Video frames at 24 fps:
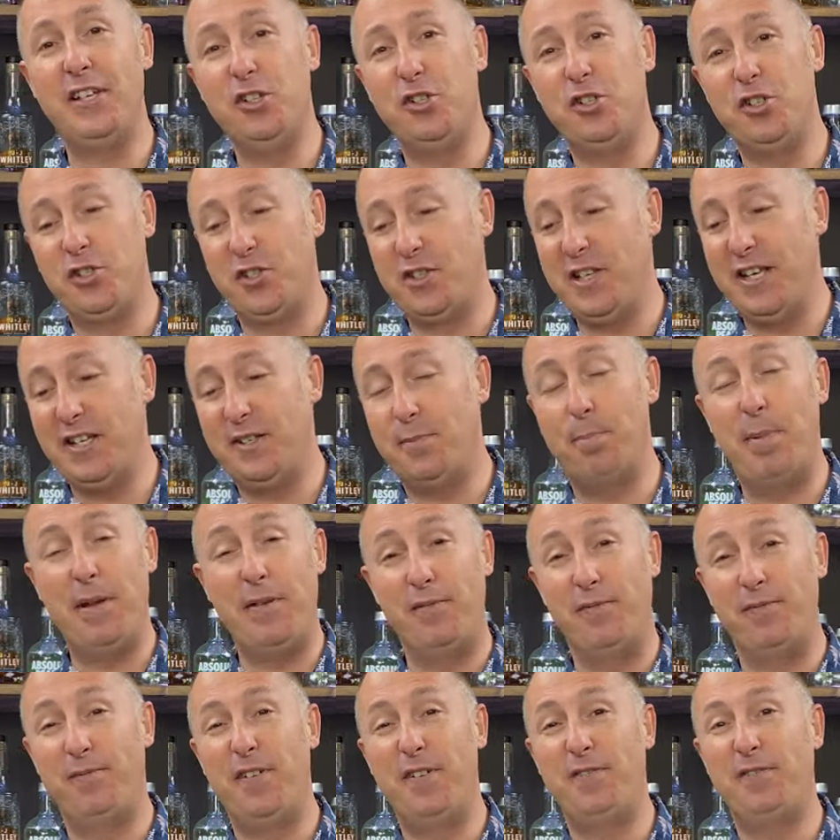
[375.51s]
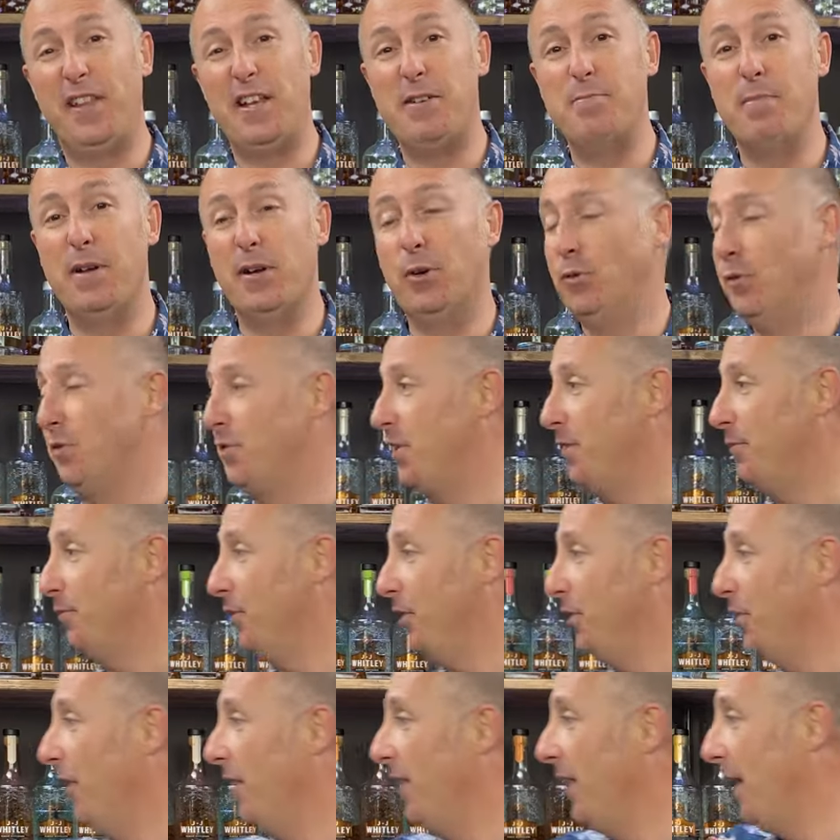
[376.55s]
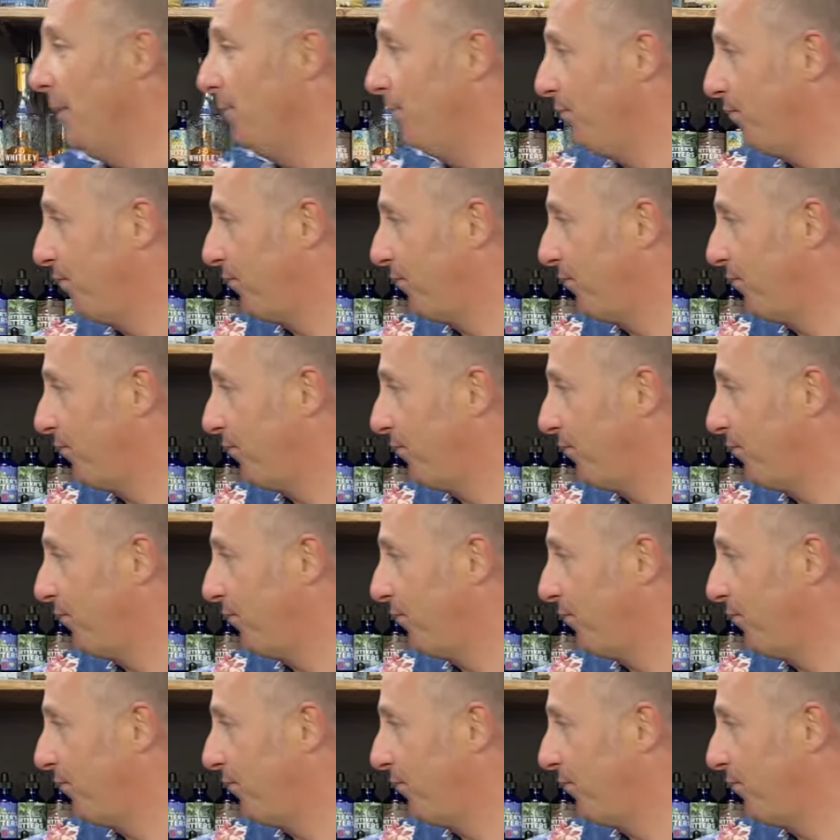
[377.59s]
just need 15 ml or something like that.